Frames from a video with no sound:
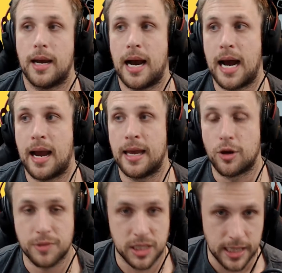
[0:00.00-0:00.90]
And
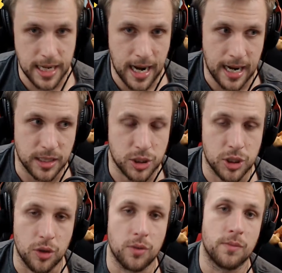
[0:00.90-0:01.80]
obviously
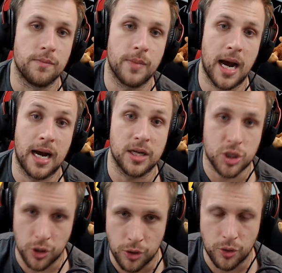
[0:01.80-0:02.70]
Doom
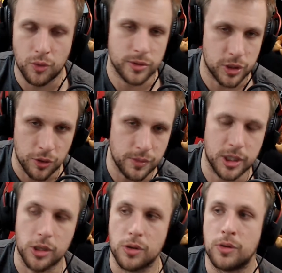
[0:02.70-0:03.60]
Eternal or Doom
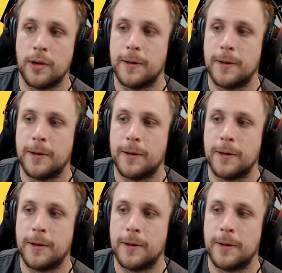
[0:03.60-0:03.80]
2.